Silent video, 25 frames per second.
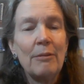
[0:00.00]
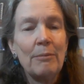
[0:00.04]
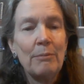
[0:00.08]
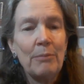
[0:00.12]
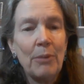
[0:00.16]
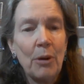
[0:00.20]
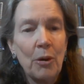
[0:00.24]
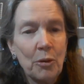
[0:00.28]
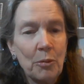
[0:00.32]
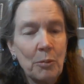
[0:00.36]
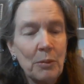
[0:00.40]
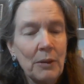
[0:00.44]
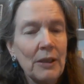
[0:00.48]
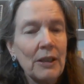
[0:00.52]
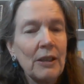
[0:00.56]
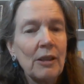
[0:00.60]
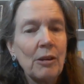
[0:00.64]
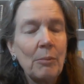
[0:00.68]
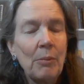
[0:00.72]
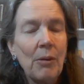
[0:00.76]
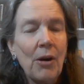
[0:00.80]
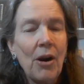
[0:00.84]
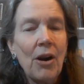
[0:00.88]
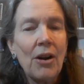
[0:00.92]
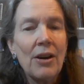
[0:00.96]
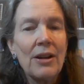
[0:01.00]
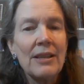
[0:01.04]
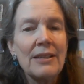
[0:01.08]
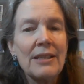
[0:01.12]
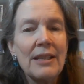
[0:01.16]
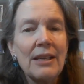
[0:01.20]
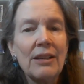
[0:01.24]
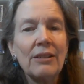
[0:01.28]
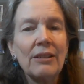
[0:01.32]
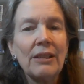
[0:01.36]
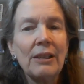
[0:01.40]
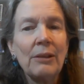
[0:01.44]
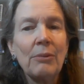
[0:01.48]
Both political parties
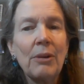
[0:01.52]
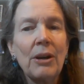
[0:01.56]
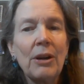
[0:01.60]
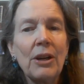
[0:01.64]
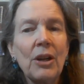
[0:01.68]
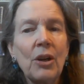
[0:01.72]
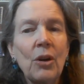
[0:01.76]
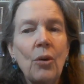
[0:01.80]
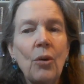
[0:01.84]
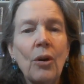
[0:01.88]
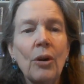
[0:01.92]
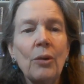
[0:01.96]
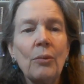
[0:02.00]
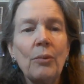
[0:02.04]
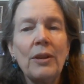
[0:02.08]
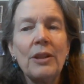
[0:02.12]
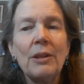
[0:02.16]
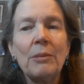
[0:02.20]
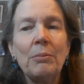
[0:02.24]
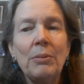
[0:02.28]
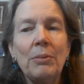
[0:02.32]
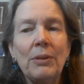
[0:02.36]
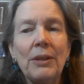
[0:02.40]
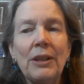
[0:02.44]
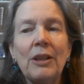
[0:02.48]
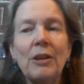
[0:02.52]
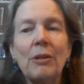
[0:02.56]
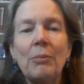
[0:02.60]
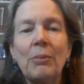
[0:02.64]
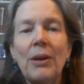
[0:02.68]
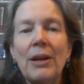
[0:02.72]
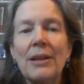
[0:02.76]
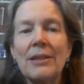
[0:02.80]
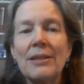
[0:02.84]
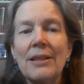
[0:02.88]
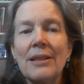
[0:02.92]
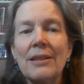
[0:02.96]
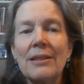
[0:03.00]
eagerly run to court when the political
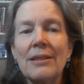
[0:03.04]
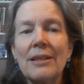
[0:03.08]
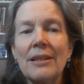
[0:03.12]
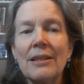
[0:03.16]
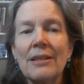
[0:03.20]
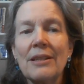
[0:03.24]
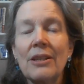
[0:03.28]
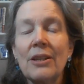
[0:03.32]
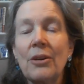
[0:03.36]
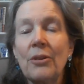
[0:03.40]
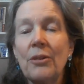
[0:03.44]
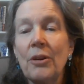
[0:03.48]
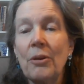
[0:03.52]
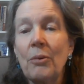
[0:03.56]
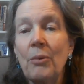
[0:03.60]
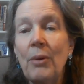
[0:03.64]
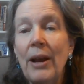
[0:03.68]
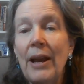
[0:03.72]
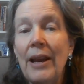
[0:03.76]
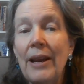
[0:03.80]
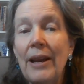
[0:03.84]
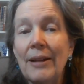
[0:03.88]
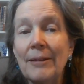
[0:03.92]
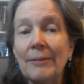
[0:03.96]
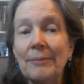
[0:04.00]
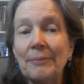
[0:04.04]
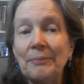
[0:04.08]
process doesn't go their way.